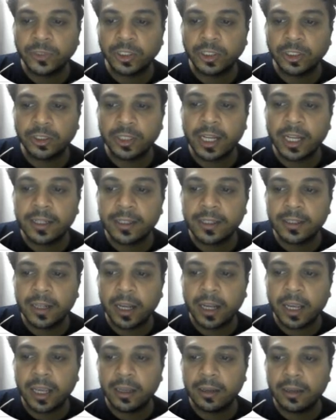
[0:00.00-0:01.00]
So that's
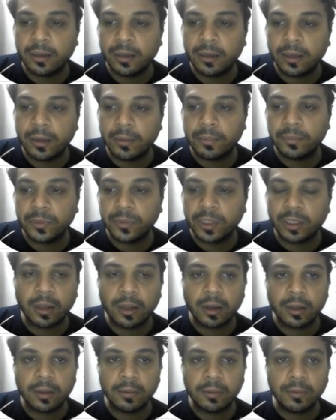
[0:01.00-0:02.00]
like the
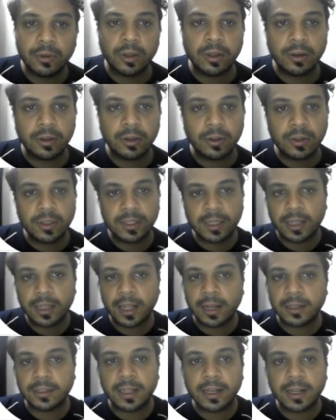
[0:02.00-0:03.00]
target. You can say
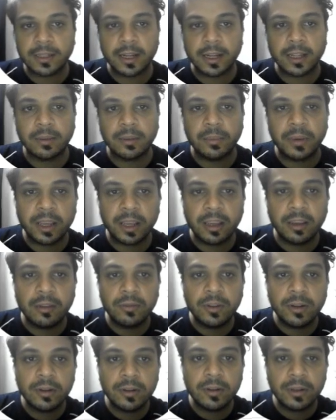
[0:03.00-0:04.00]
that's like the
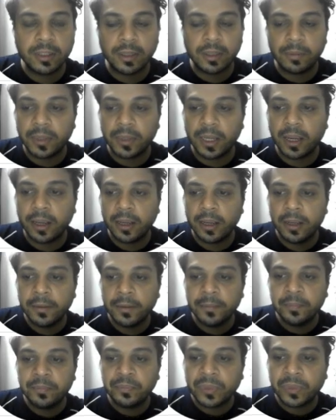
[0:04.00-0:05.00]
break-even CPA,
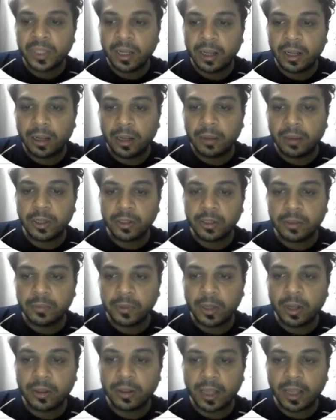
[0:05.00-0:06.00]
because
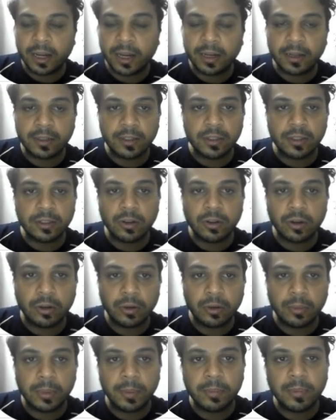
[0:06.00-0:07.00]
beyond that, it's just not
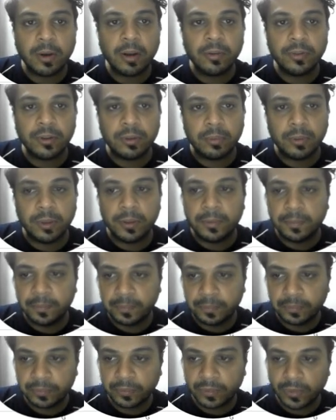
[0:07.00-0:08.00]
going to be profitable,
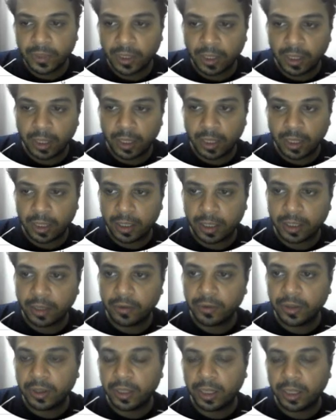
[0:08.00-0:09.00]

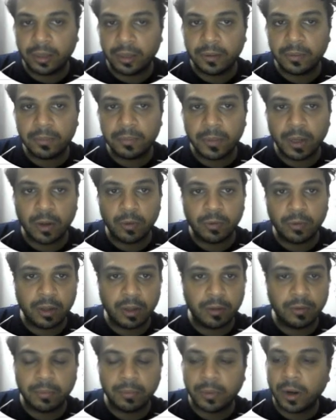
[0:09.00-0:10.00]
given the
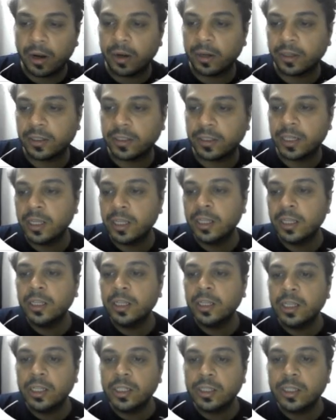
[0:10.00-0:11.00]
AOV of the products.
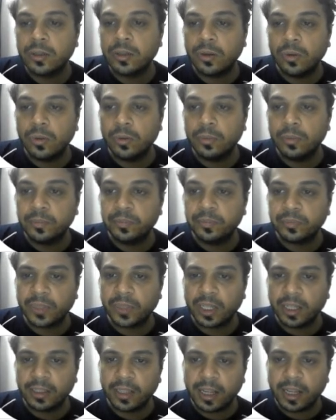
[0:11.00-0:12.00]
So
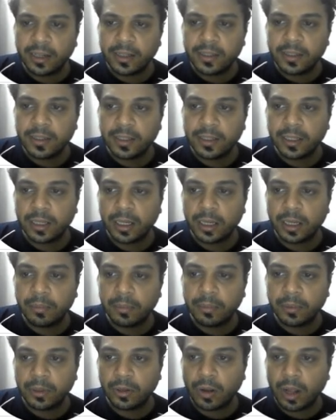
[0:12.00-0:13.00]
that is
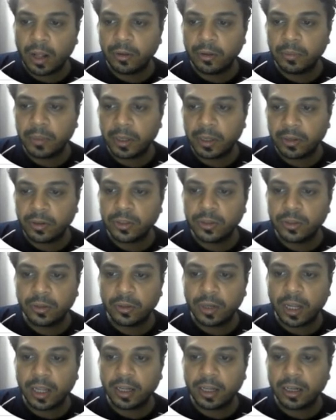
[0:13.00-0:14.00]
how the metrics
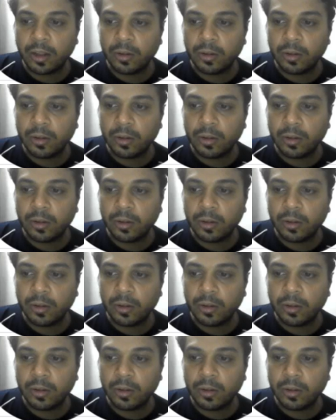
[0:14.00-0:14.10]
look like.